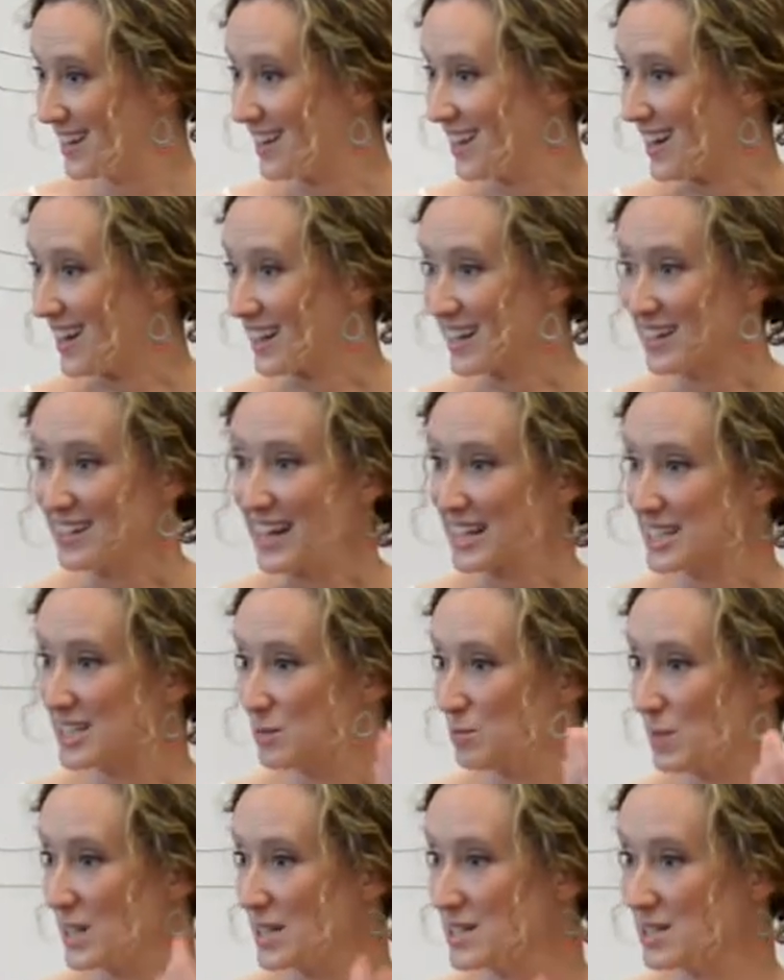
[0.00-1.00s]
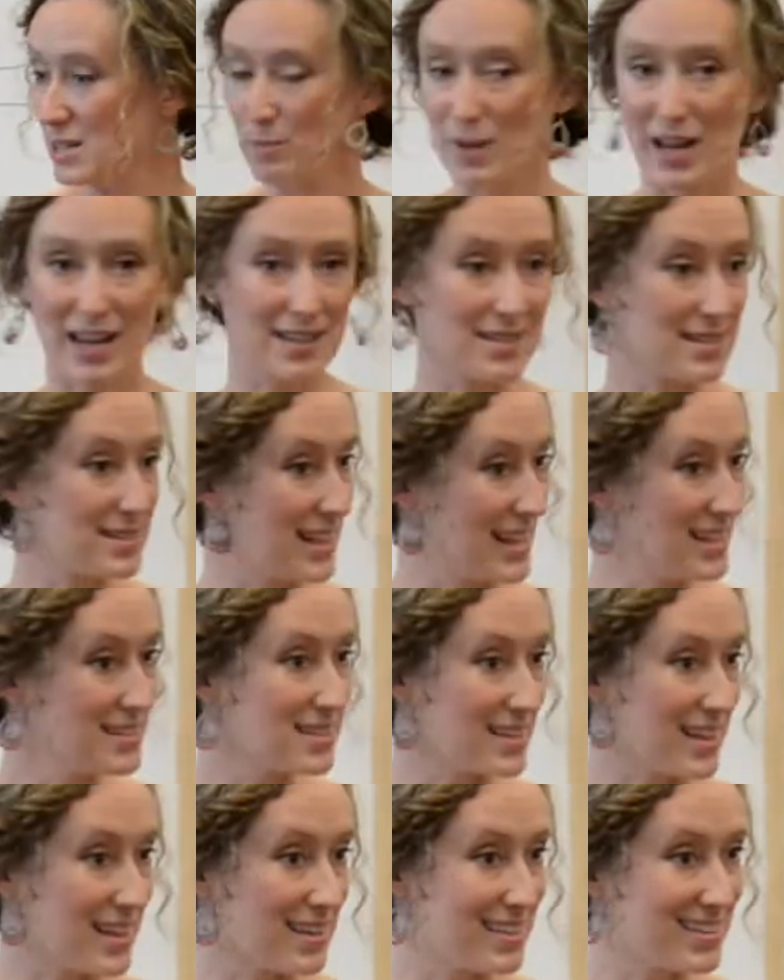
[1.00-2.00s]
It connected me to my
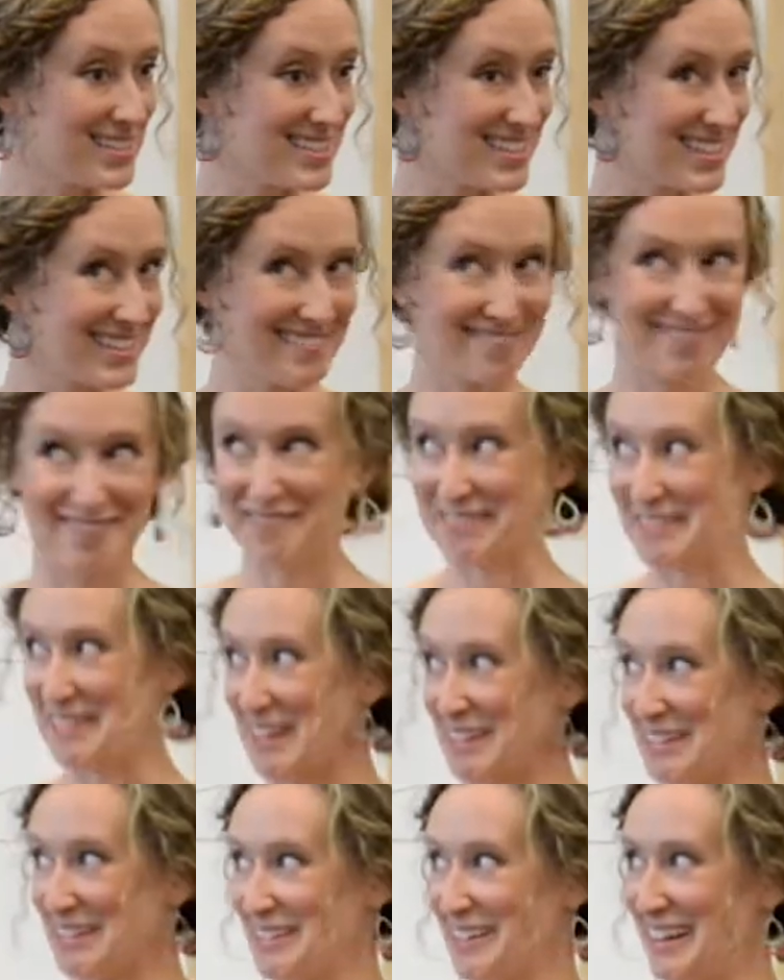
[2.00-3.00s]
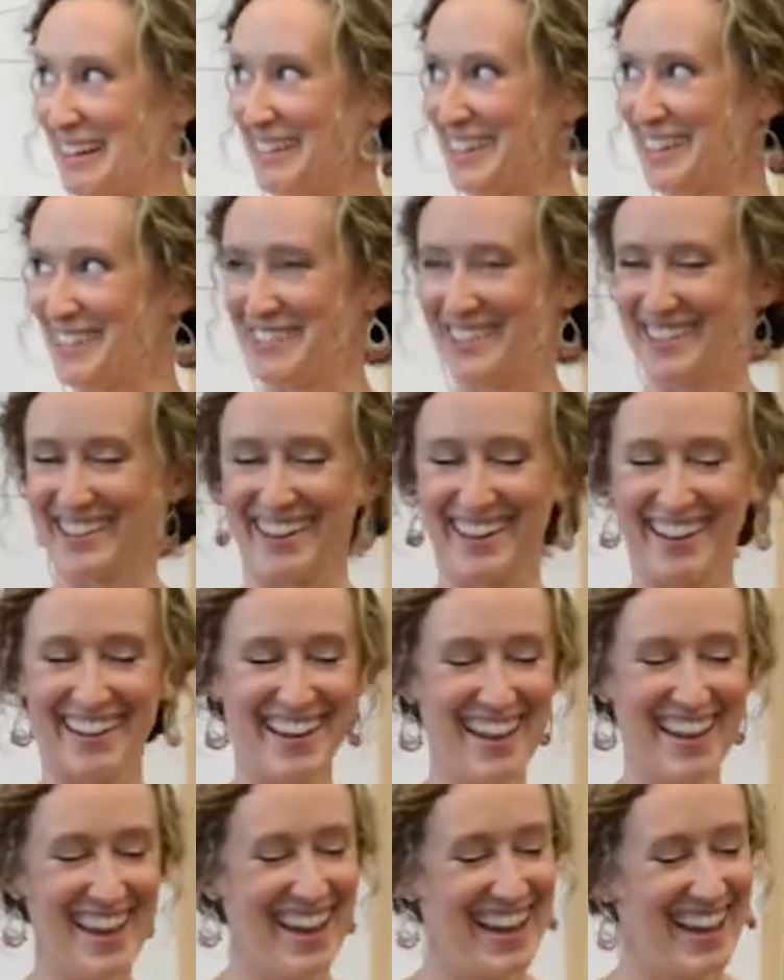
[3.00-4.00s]
senses. Got the lightning going
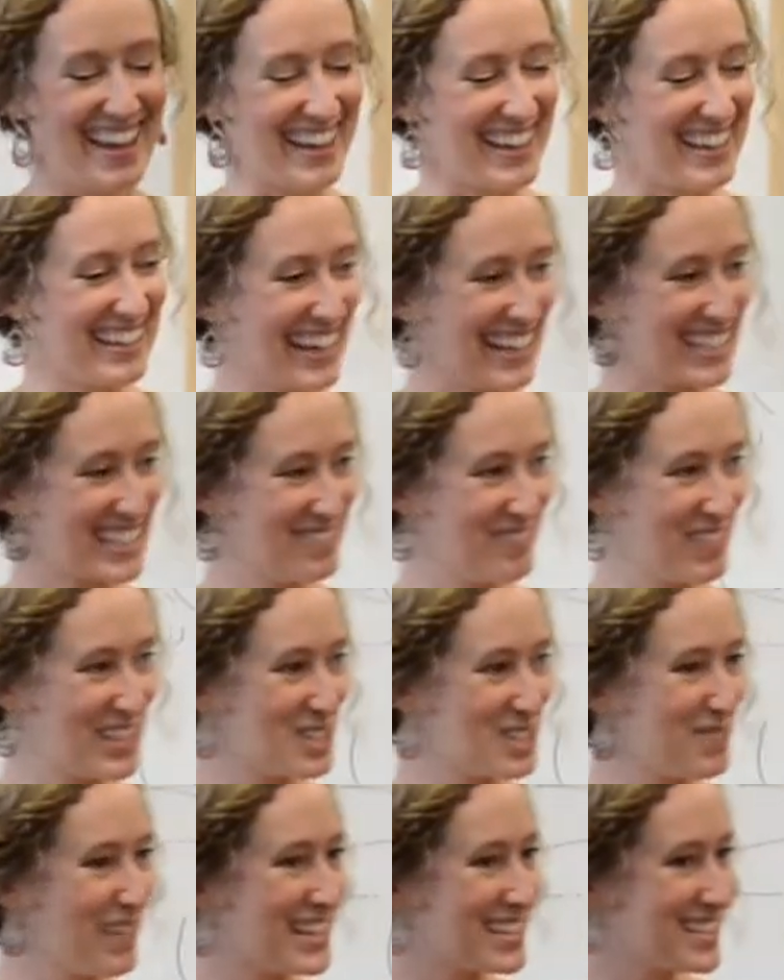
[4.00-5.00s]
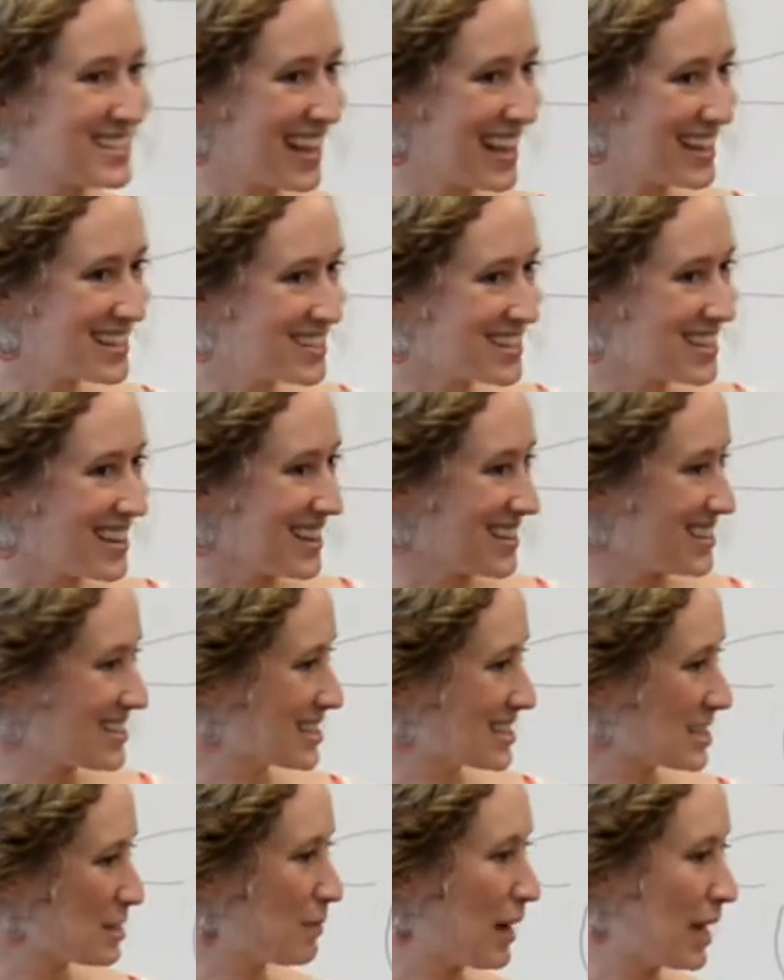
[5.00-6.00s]
again. It connected me to my senses.
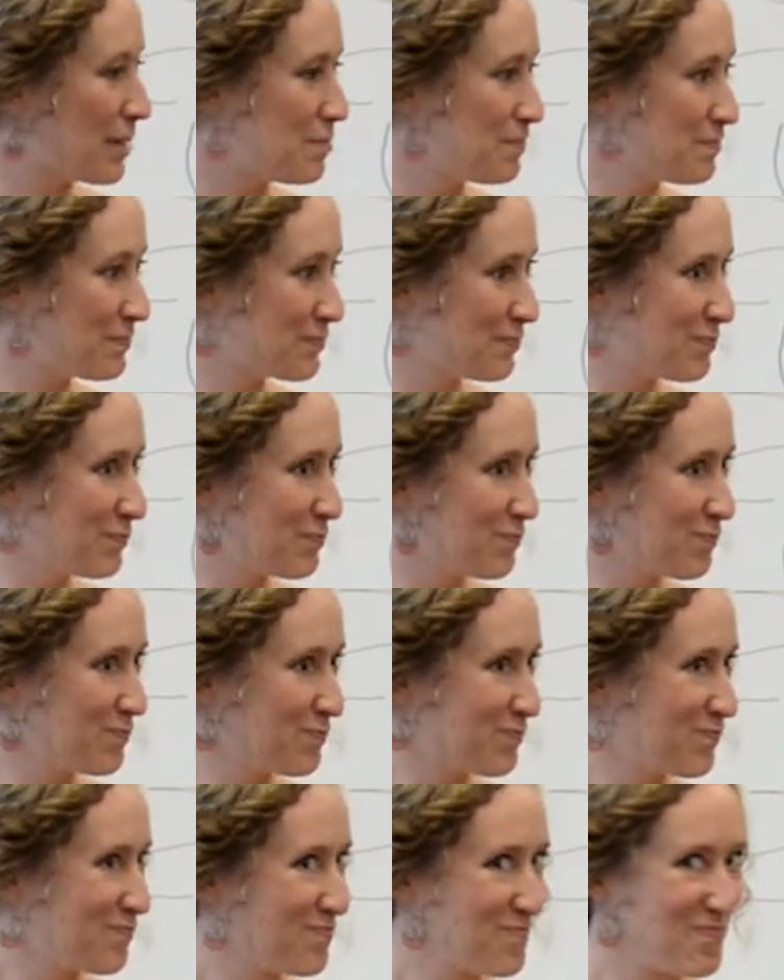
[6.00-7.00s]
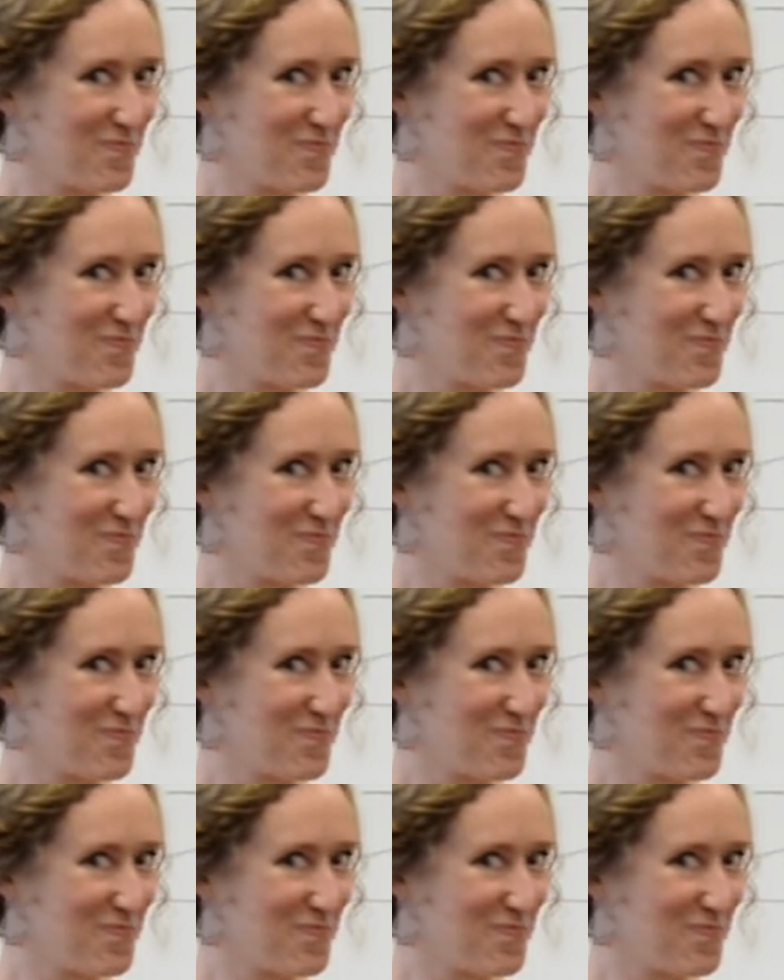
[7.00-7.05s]
It's